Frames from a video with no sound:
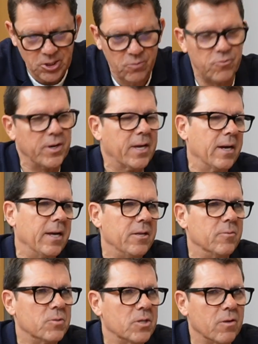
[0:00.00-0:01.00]

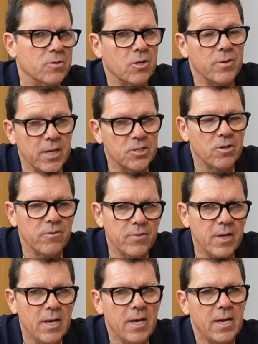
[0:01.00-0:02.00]
self-regulate themselves. So yes,
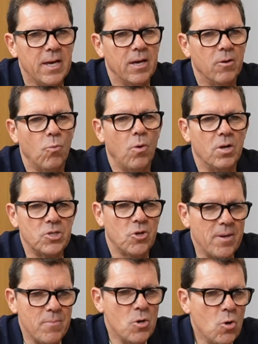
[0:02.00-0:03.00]
whilst
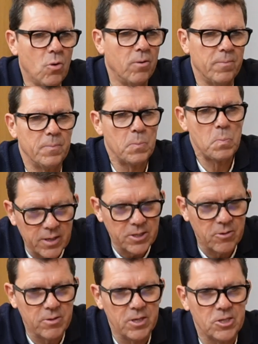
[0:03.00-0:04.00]
I
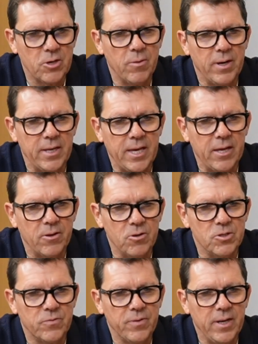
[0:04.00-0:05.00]
don't necessarily get
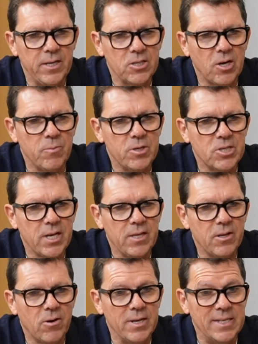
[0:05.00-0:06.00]
those feelings. I would say
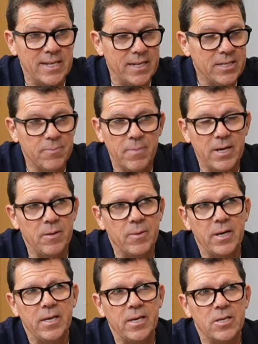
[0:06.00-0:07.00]
that I did many,
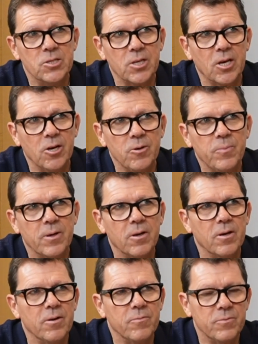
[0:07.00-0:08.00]
many years ago, but
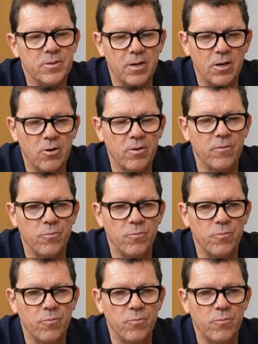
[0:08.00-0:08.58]
I've done a lot